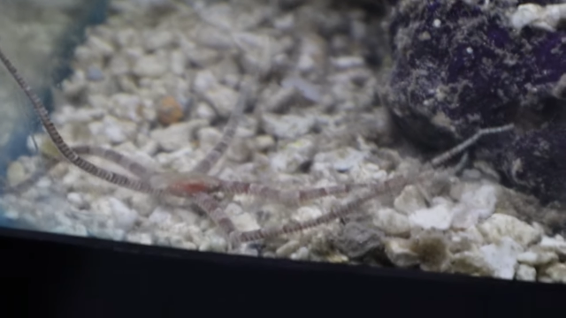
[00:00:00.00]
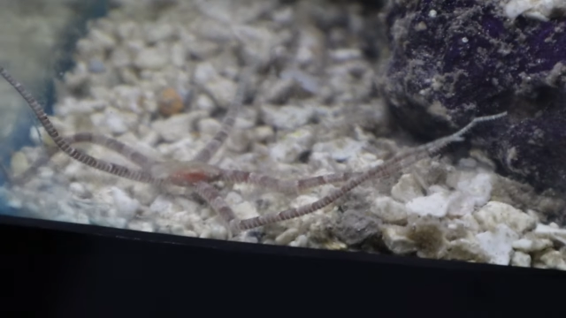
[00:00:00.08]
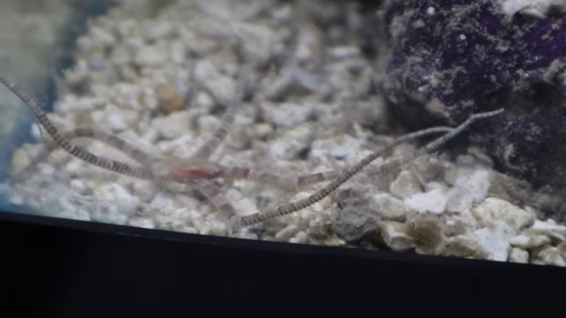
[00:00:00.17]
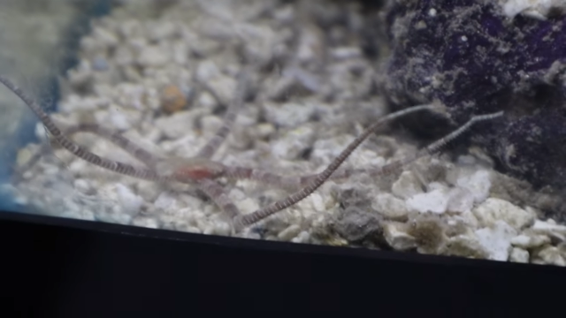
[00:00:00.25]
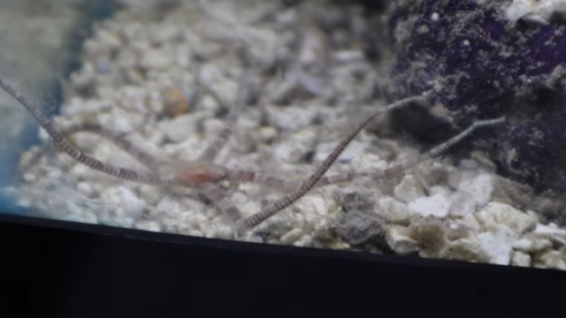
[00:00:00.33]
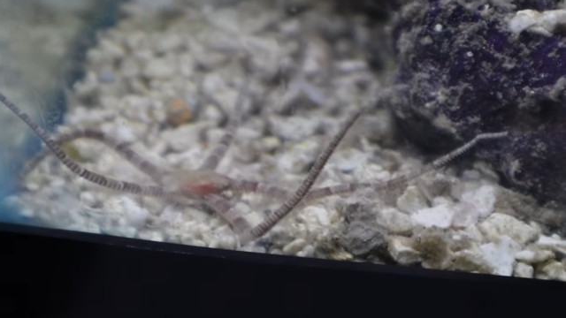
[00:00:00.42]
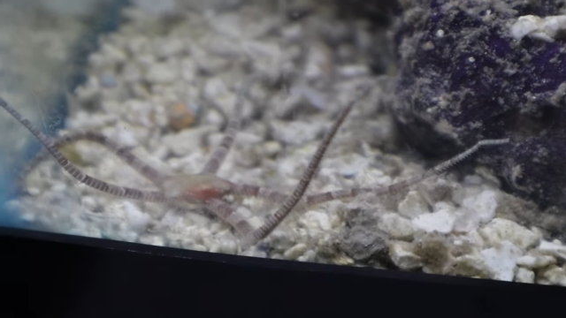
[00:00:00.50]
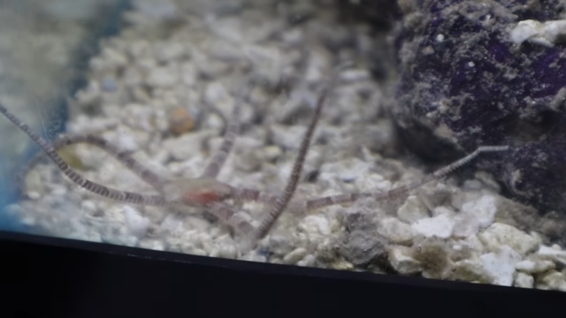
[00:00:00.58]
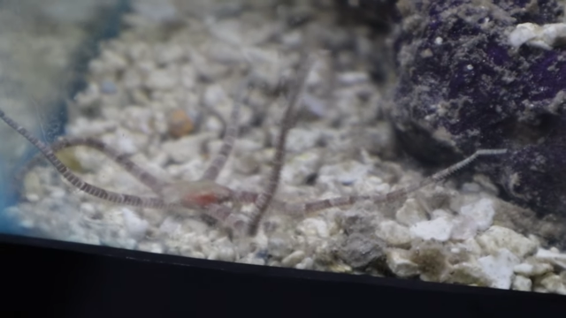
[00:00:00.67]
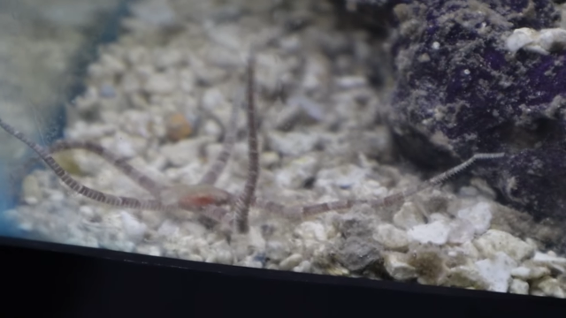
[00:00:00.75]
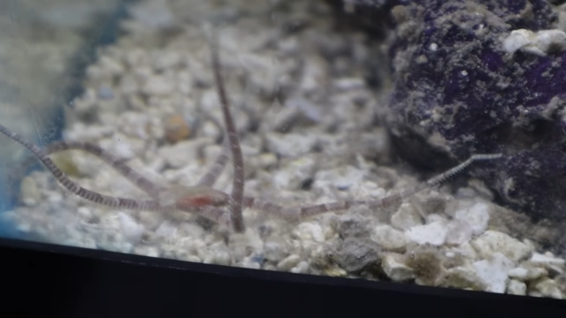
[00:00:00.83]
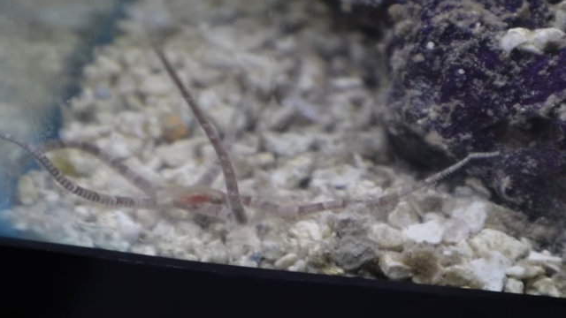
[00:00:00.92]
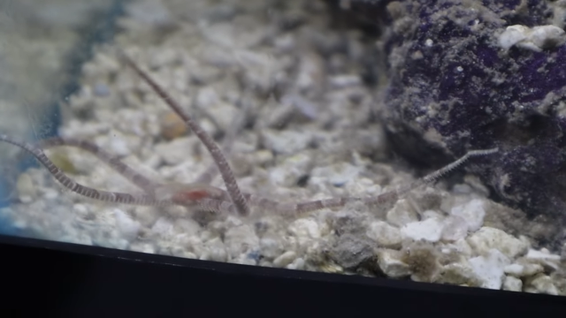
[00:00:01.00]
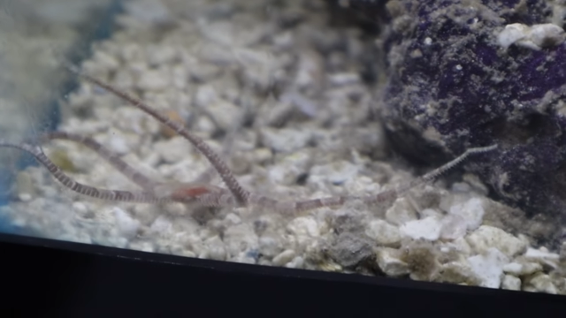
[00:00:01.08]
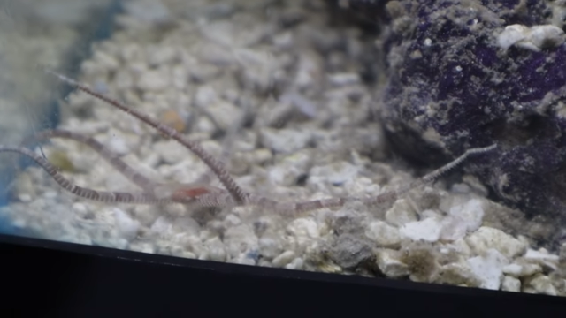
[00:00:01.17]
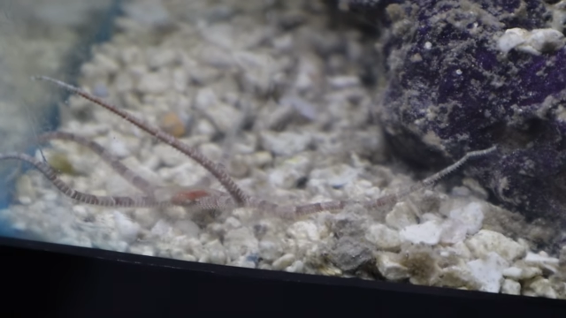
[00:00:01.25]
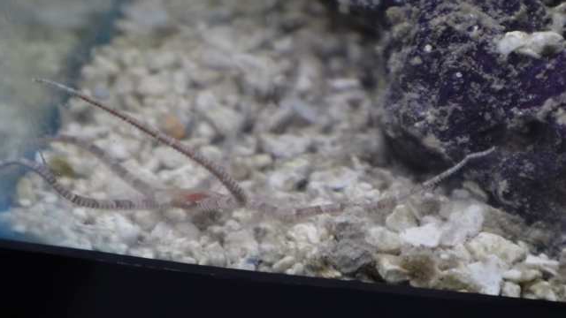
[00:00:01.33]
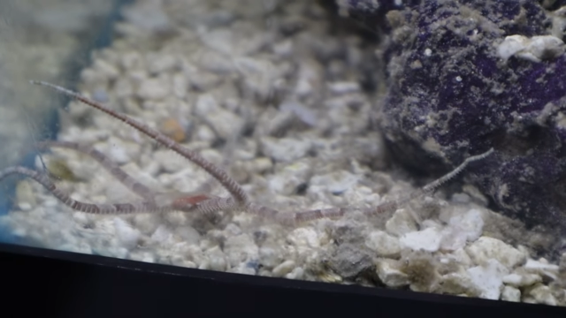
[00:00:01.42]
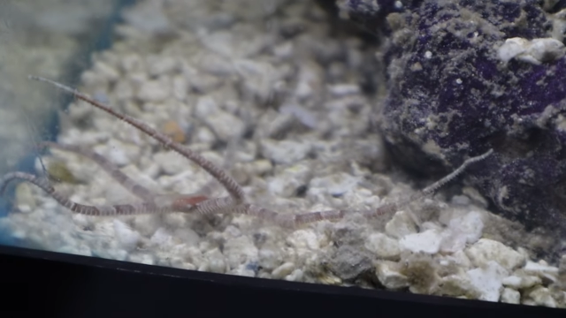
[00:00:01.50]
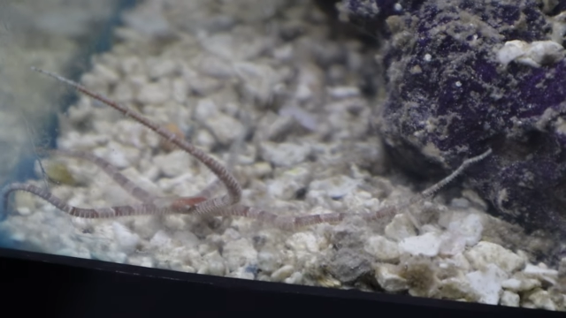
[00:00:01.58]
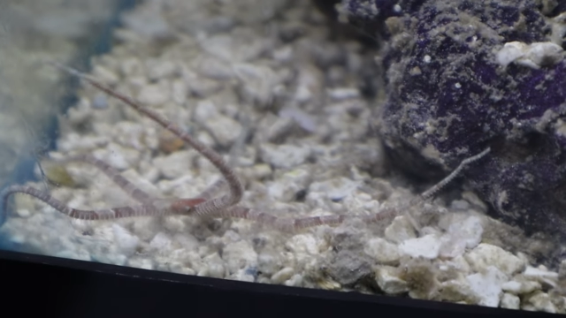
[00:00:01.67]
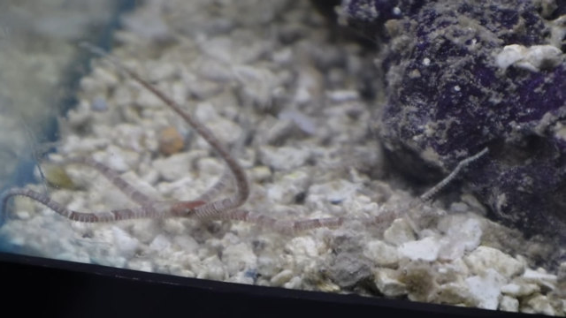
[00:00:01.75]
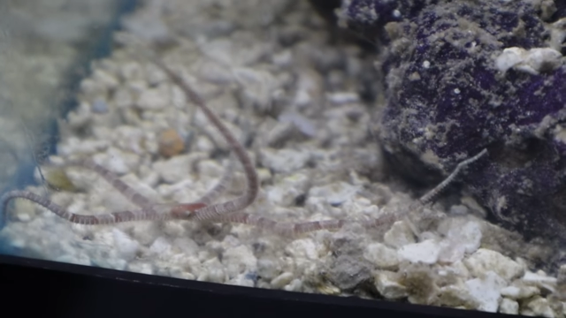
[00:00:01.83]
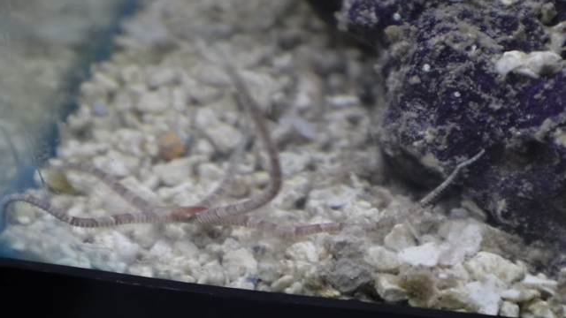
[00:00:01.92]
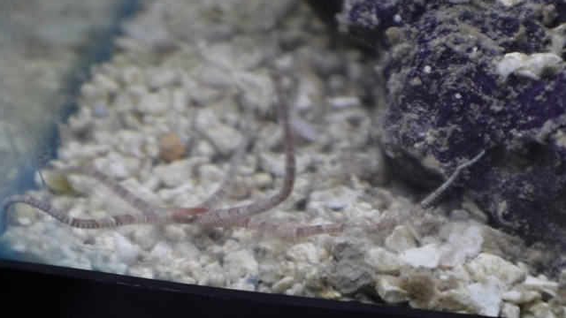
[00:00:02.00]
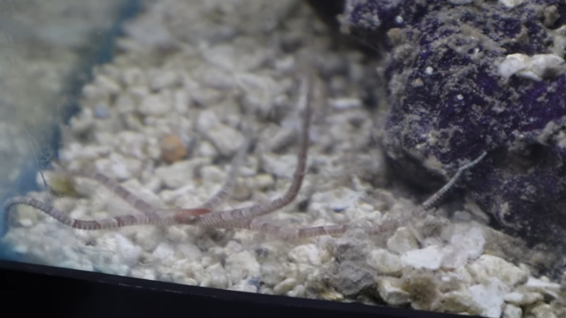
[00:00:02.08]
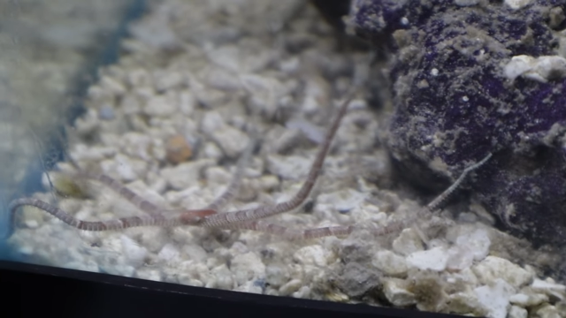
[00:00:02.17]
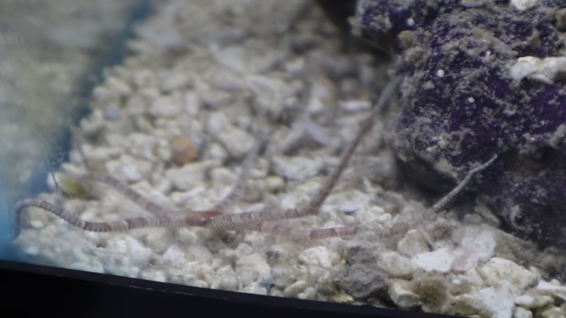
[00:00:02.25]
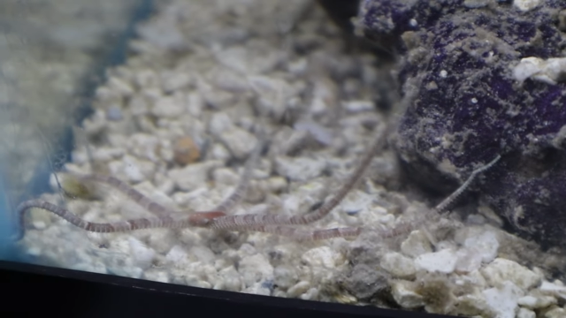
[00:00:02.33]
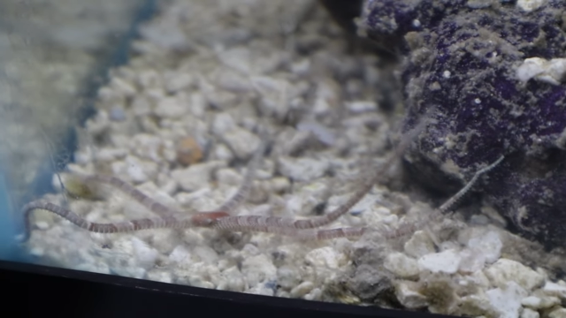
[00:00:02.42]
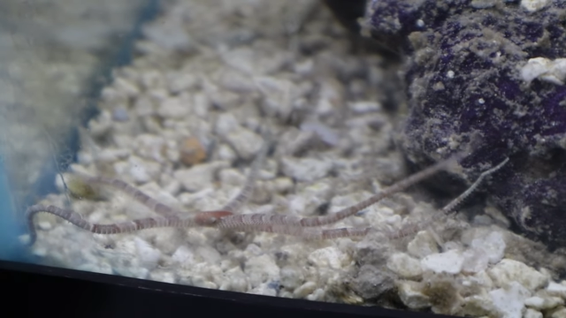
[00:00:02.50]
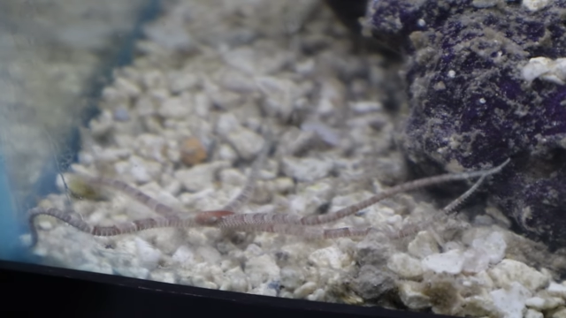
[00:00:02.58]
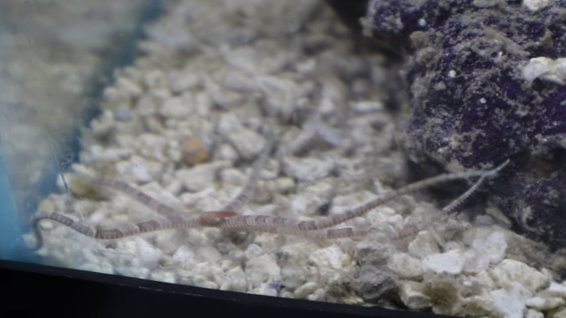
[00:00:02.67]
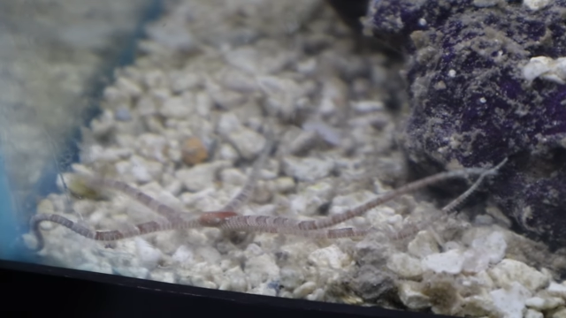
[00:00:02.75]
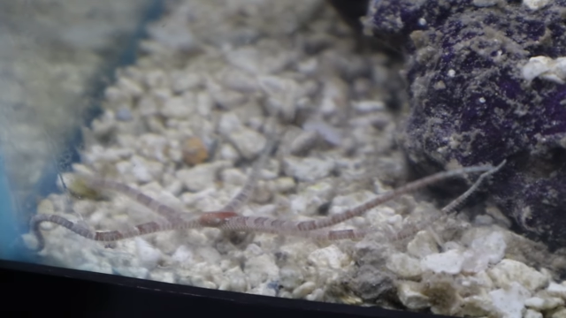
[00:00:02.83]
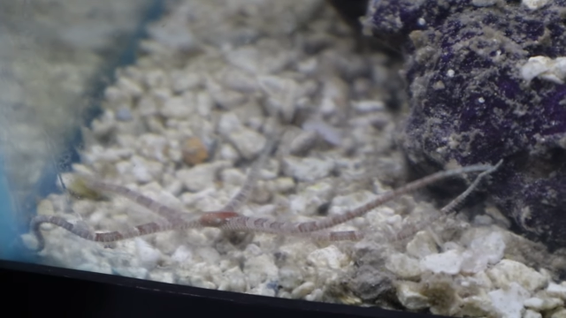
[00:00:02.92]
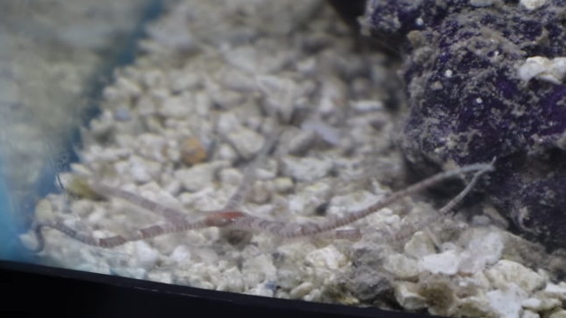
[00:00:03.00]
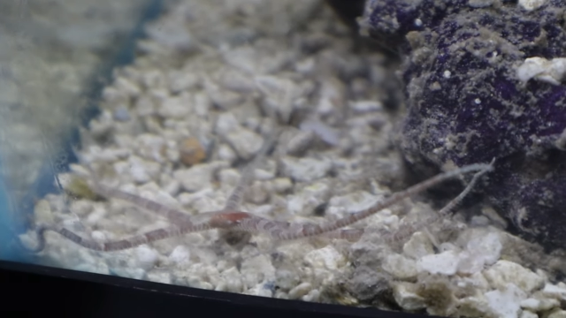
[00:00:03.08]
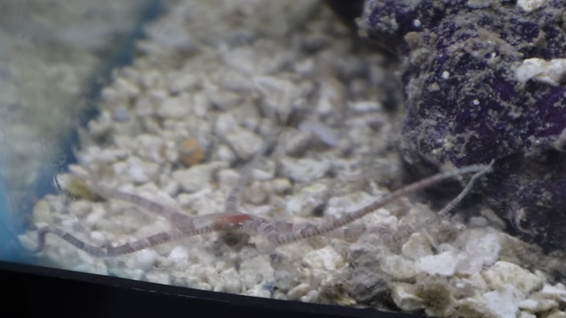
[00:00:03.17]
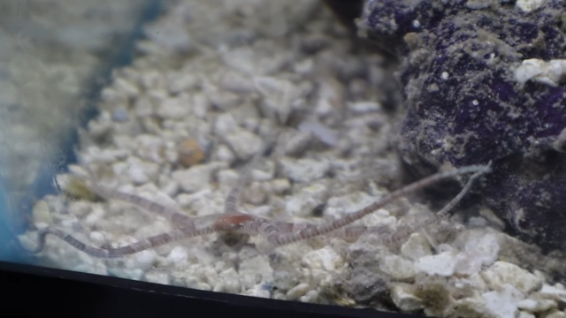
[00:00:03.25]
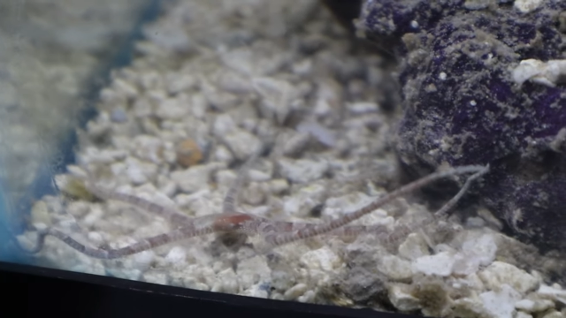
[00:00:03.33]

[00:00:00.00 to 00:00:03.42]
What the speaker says: [unreadable: no face in view]